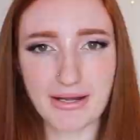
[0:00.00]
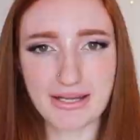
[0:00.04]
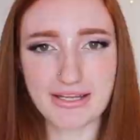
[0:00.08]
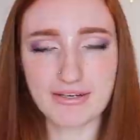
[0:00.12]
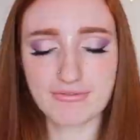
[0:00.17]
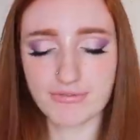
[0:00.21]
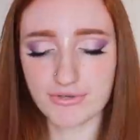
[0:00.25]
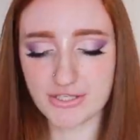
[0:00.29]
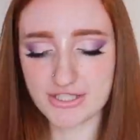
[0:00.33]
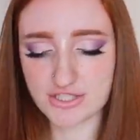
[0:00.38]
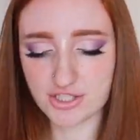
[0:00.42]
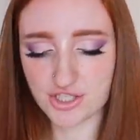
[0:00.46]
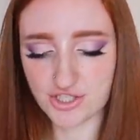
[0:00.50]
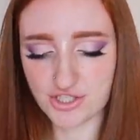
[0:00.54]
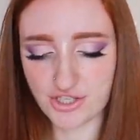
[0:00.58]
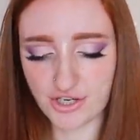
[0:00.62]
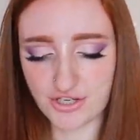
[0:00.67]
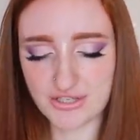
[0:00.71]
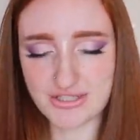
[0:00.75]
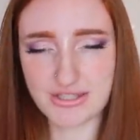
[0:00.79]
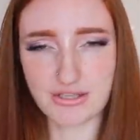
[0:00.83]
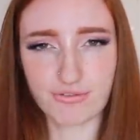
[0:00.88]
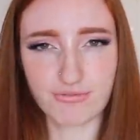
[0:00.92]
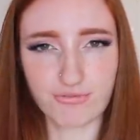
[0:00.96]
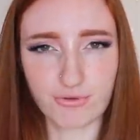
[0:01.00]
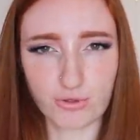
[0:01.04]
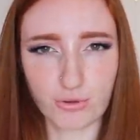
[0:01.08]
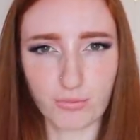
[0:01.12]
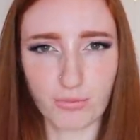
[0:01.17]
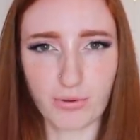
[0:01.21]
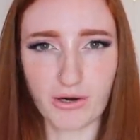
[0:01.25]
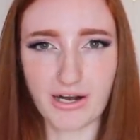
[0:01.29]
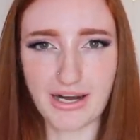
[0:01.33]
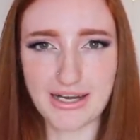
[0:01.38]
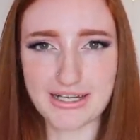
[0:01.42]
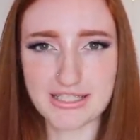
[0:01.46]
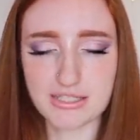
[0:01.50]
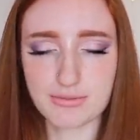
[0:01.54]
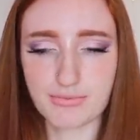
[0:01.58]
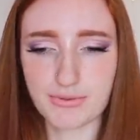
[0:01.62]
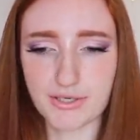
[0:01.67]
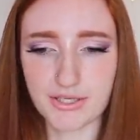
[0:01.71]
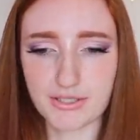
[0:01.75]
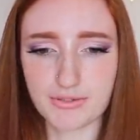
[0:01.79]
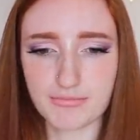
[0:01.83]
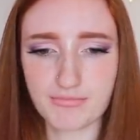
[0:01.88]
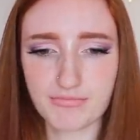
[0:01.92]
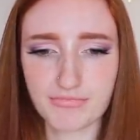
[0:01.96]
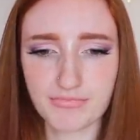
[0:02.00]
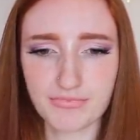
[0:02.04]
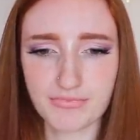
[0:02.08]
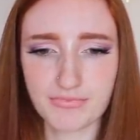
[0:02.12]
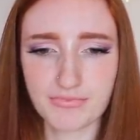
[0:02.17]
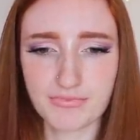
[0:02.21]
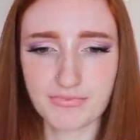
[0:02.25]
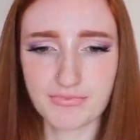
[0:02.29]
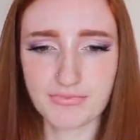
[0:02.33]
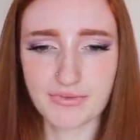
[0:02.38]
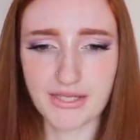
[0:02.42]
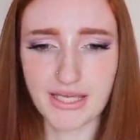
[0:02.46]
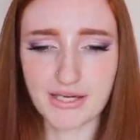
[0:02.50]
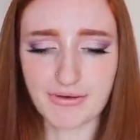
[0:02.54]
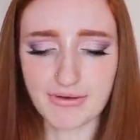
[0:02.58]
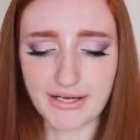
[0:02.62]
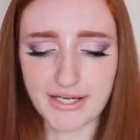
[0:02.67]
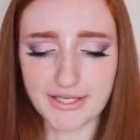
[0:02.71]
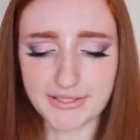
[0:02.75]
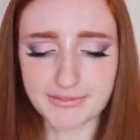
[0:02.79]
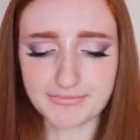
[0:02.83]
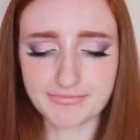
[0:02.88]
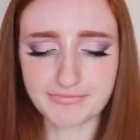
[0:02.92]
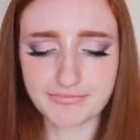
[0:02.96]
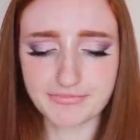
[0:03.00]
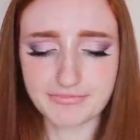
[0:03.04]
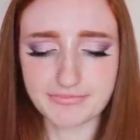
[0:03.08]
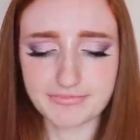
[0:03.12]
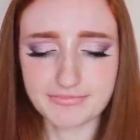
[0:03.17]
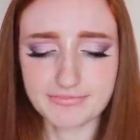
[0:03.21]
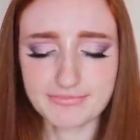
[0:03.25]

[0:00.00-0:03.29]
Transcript: My invoice just shows the full price, but anyway,